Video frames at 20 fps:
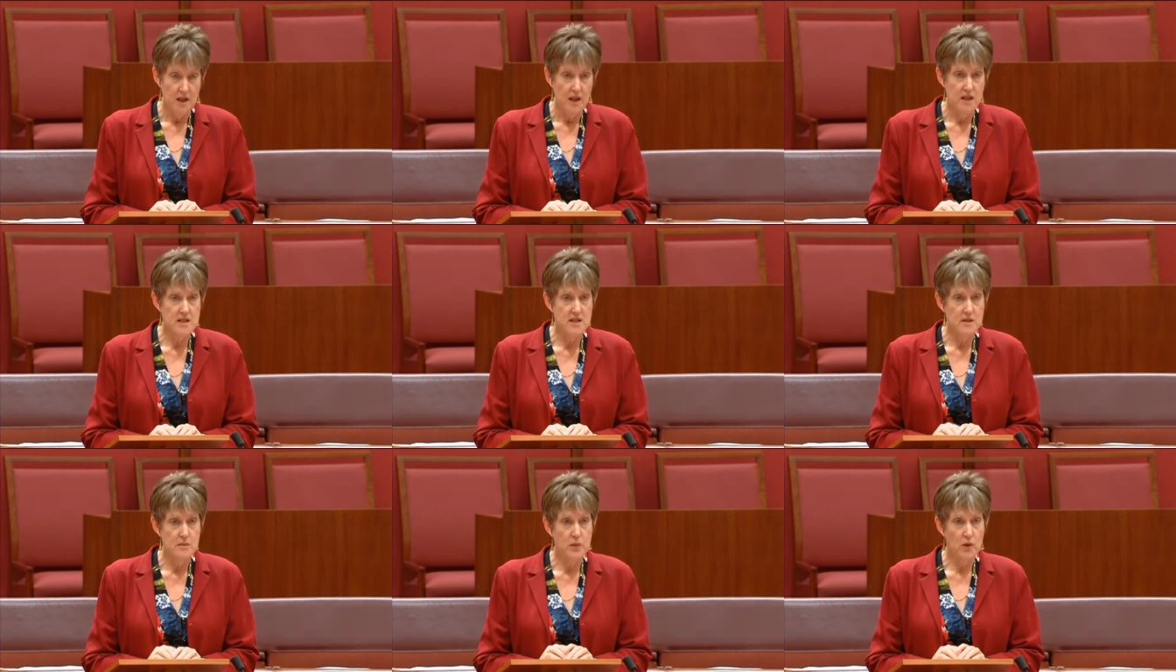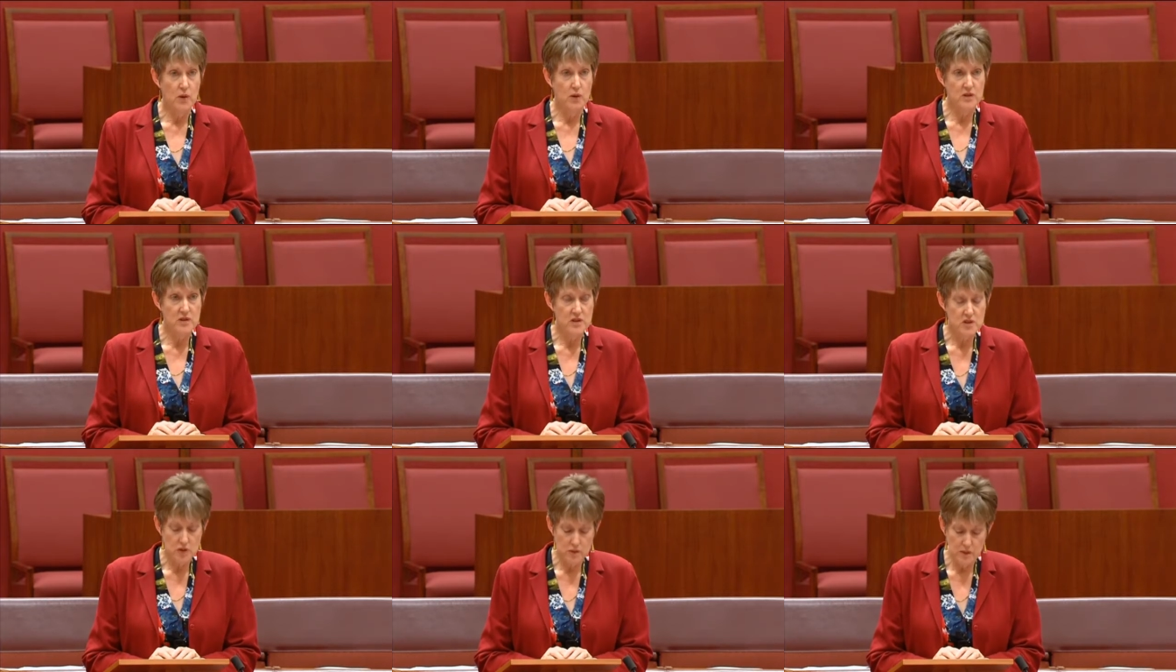It's
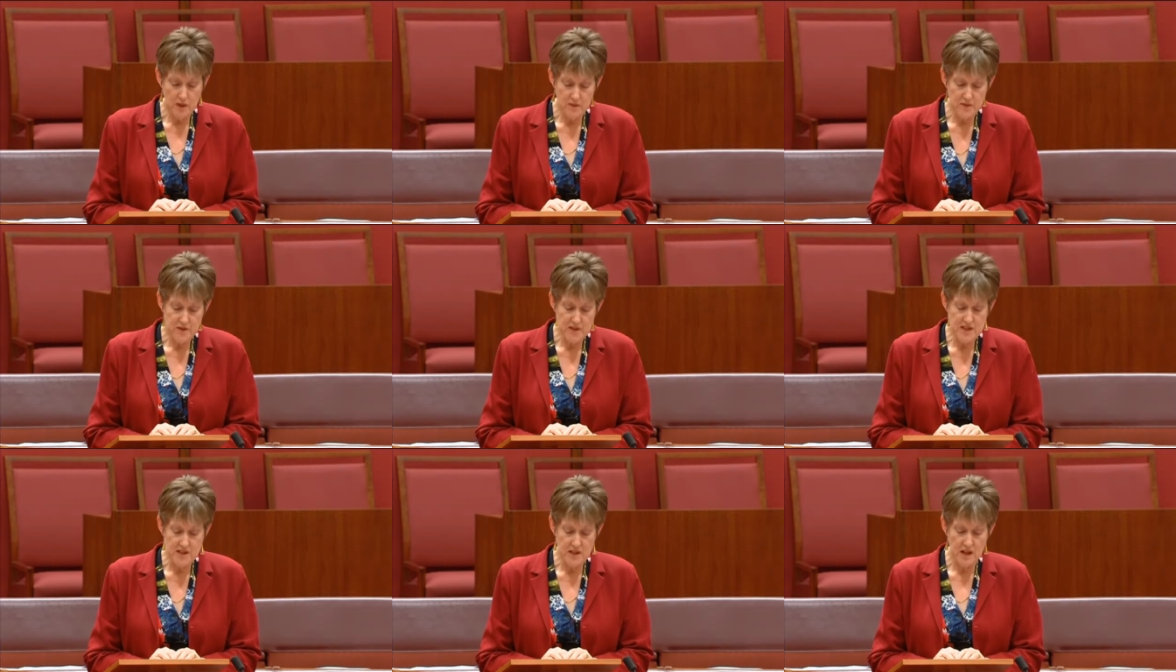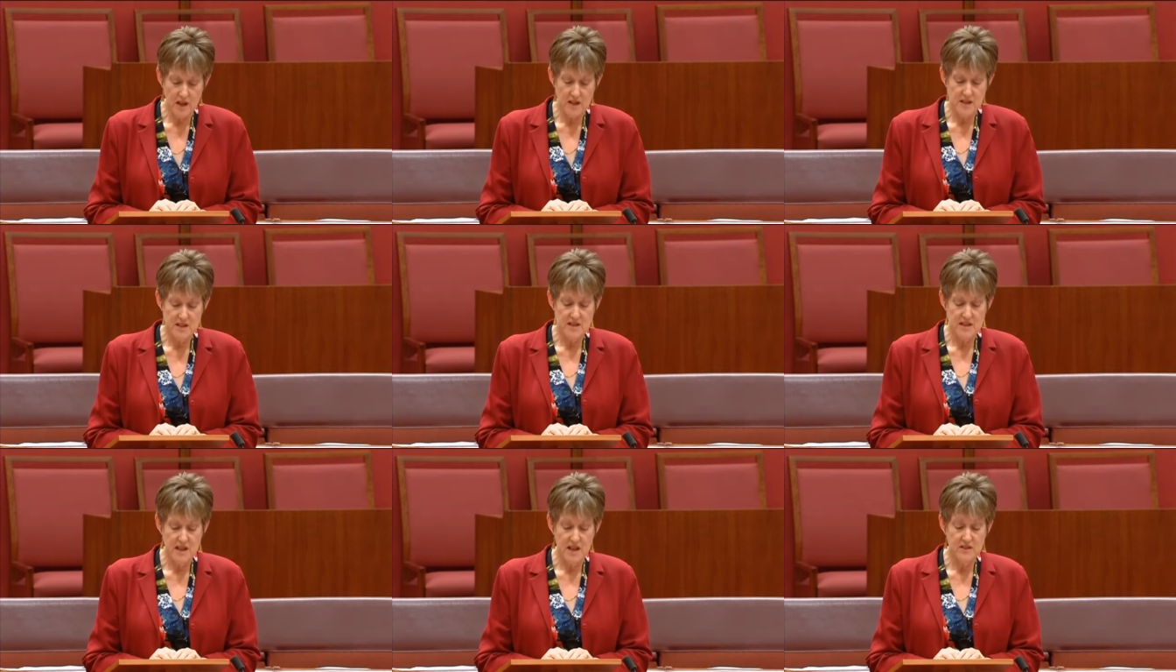important to
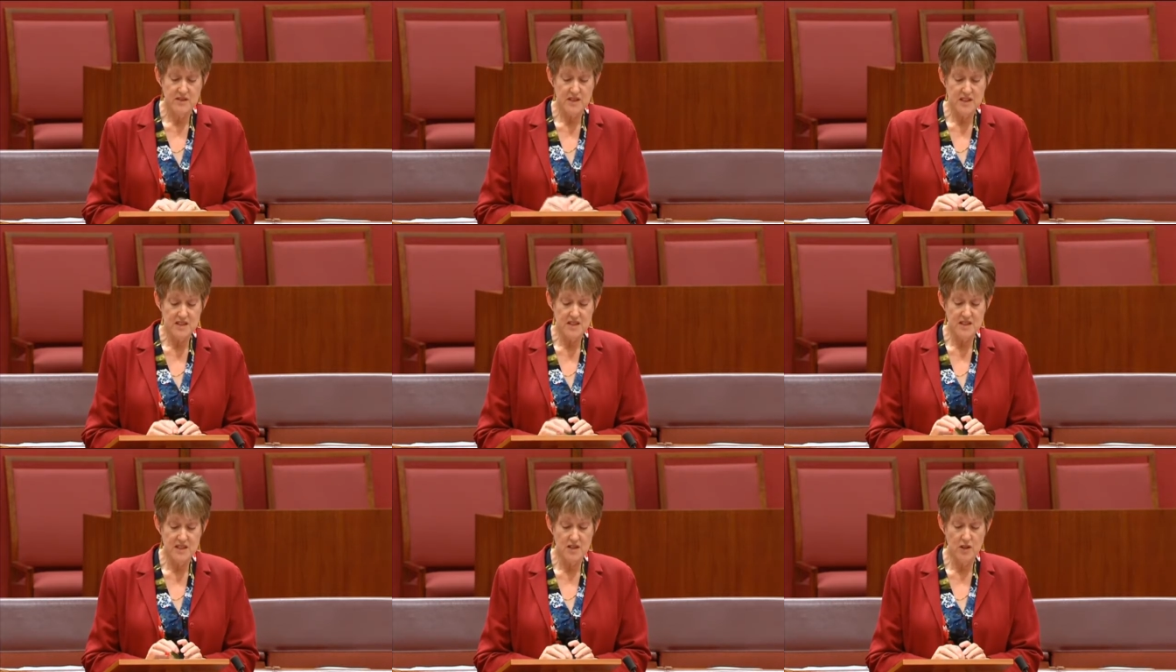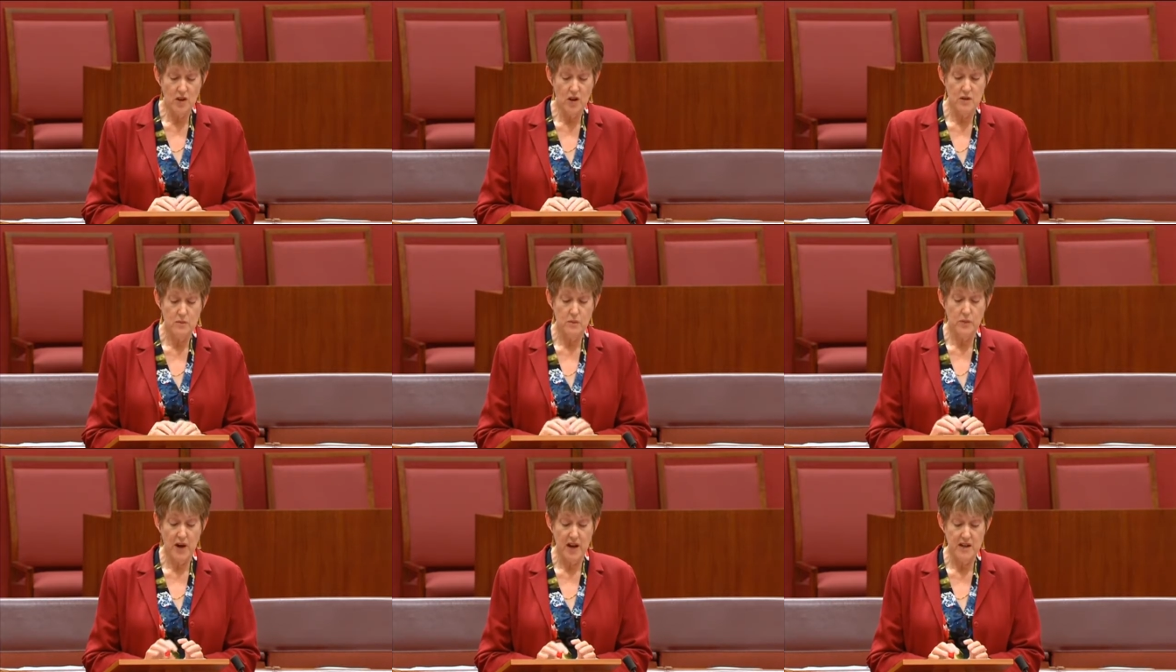emphasise that this is
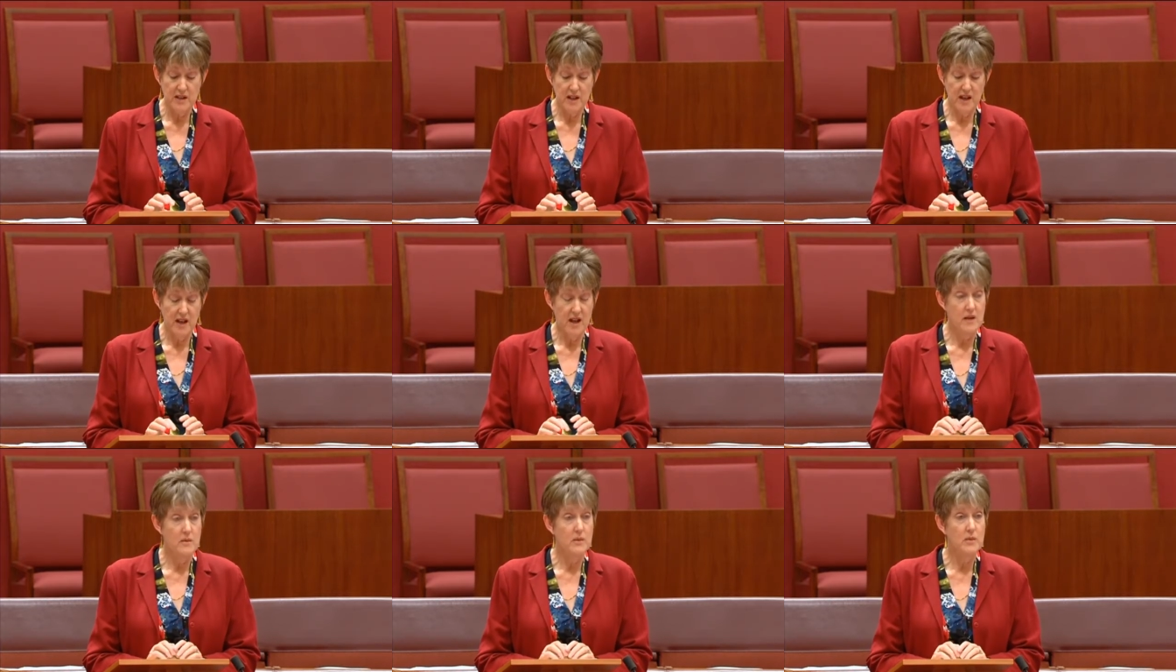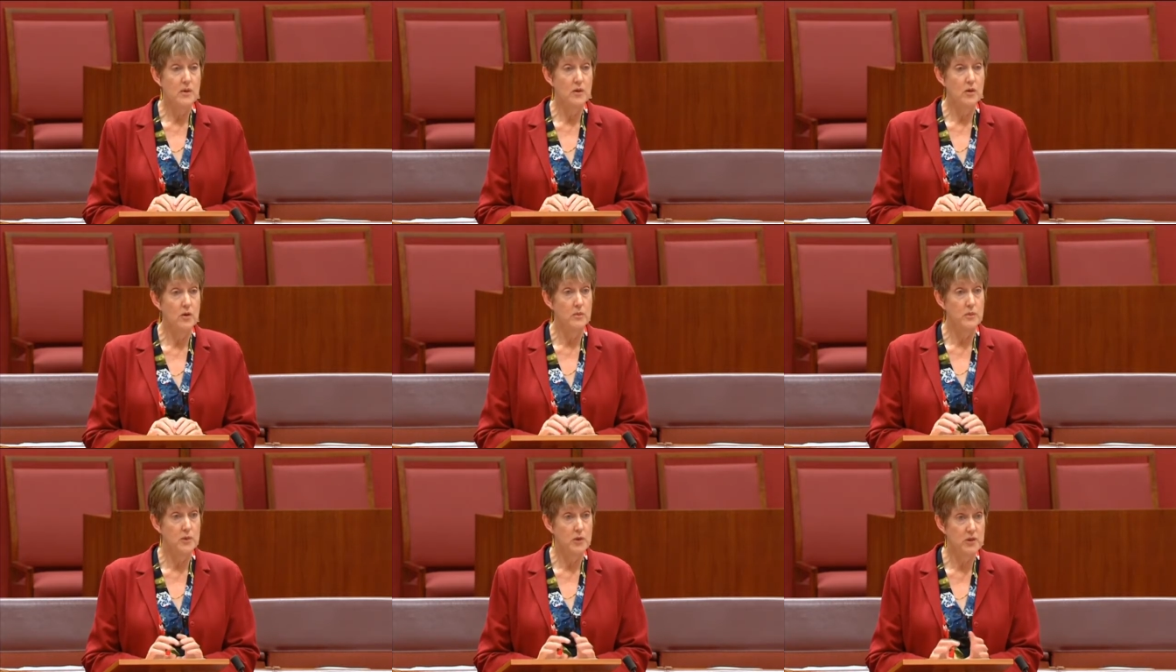not rat camp
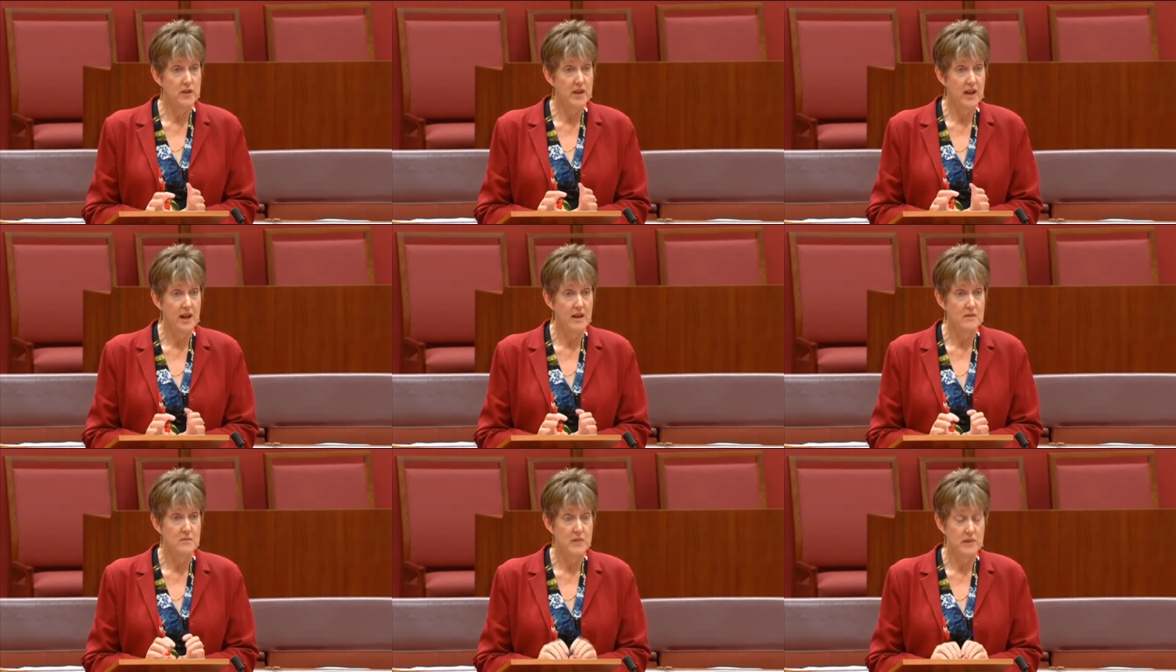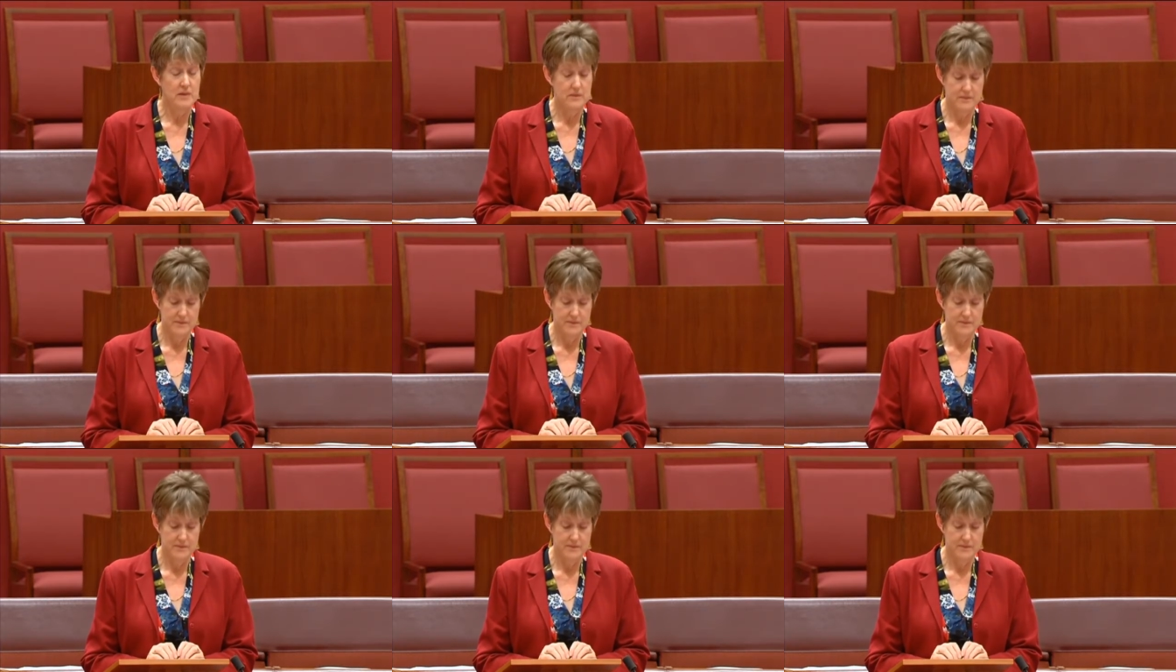or boot camp.